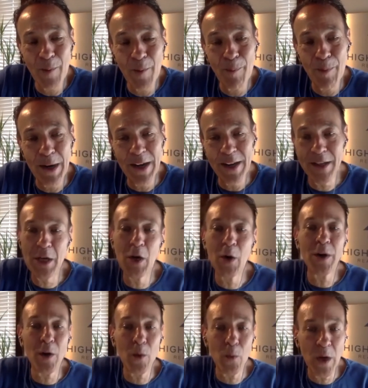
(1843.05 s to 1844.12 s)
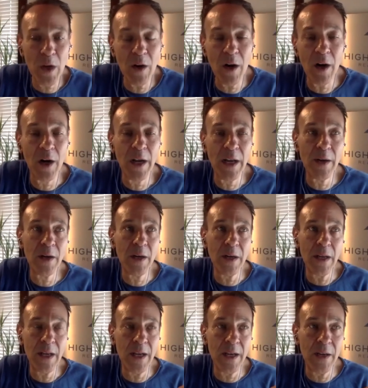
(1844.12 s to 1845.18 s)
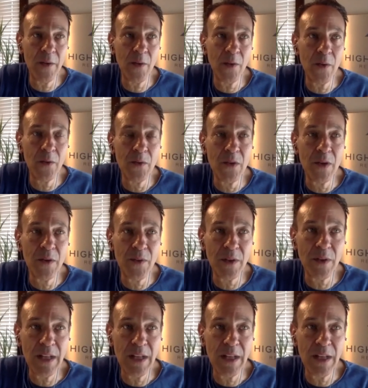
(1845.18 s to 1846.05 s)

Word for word: But, you know, here we are, and the